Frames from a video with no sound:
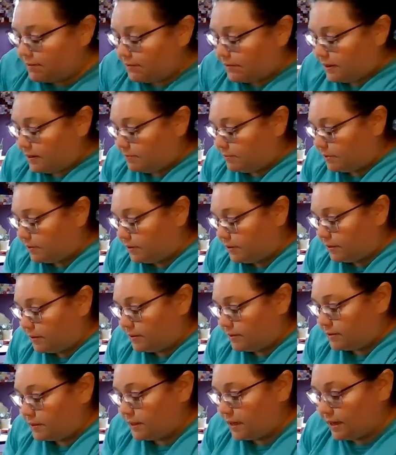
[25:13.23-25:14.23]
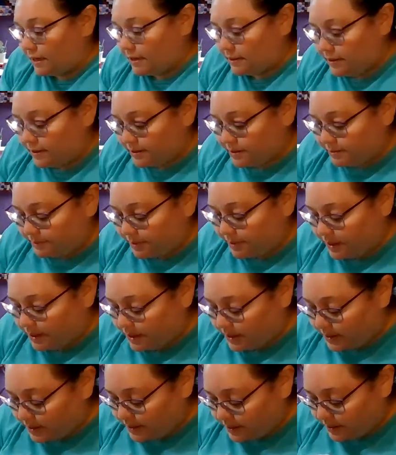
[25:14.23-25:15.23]
So we're gonna take this
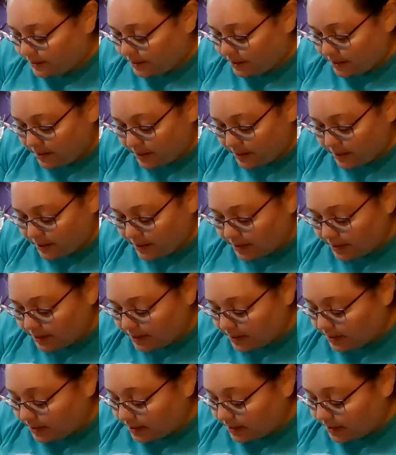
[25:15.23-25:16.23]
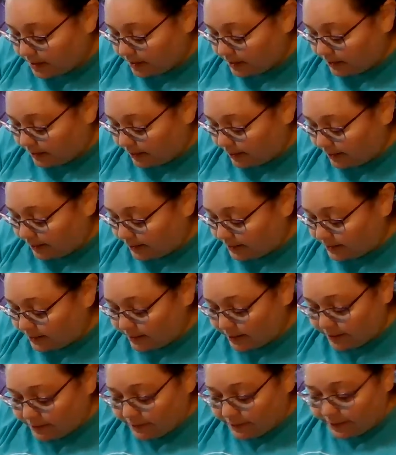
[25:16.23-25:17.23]
piece, lay it
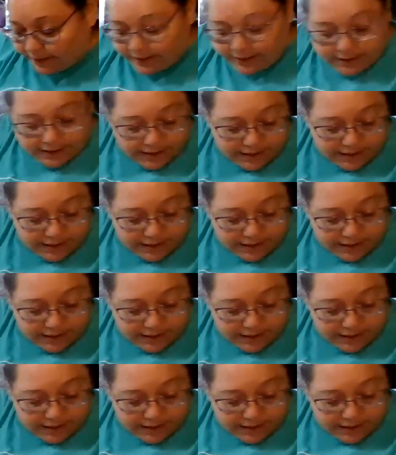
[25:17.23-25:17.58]
down like